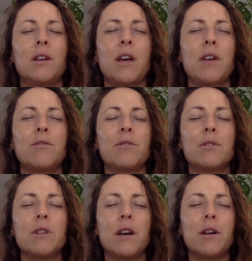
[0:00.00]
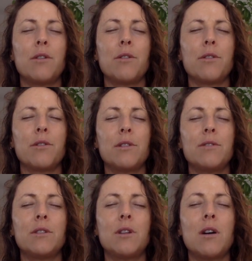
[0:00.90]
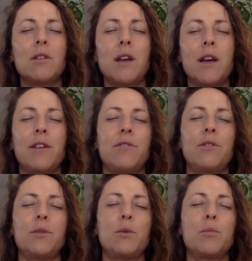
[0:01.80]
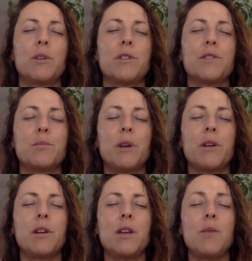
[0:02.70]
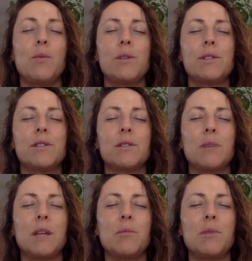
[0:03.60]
have good health, live a long life filled with prosperity, wisdom, and